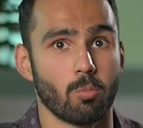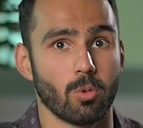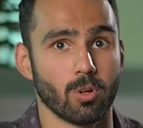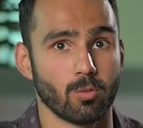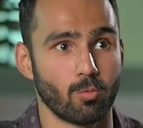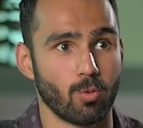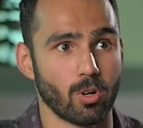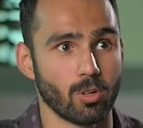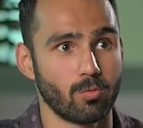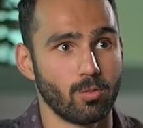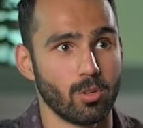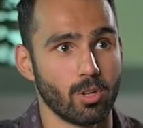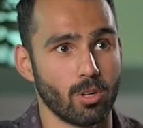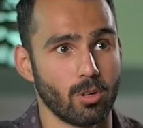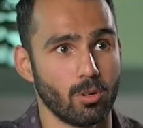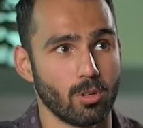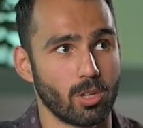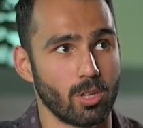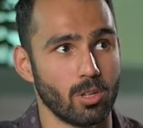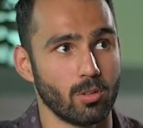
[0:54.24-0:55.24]
But what we are
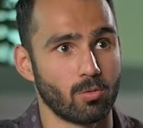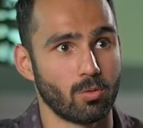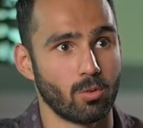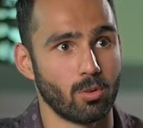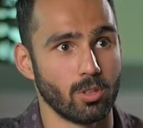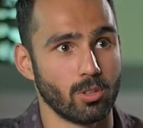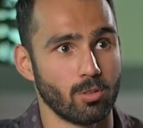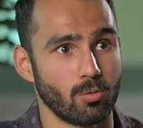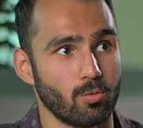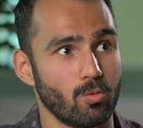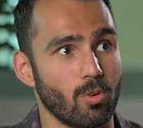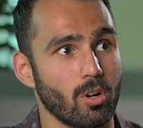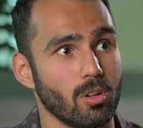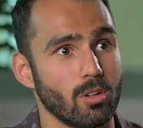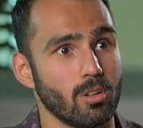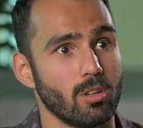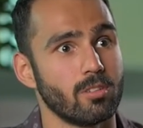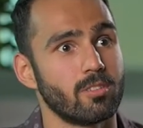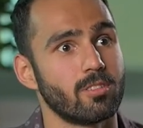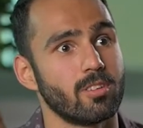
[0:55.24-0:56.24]
looking for is
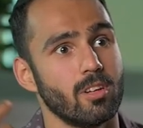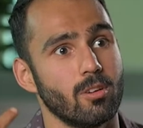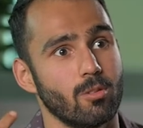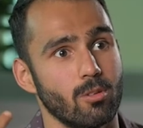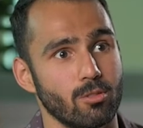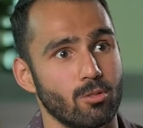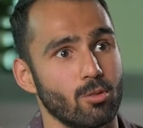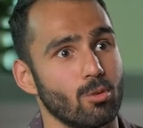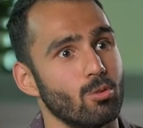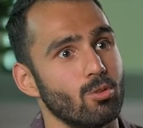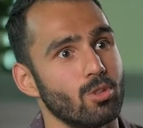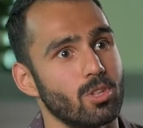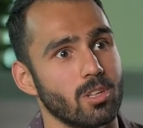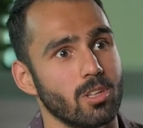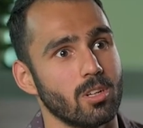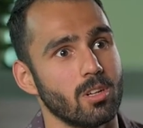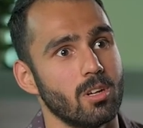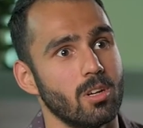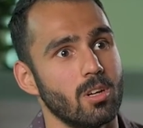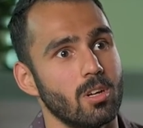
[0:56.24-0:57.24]
one cell
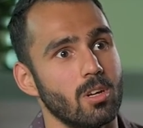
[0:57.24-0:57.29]
resolution.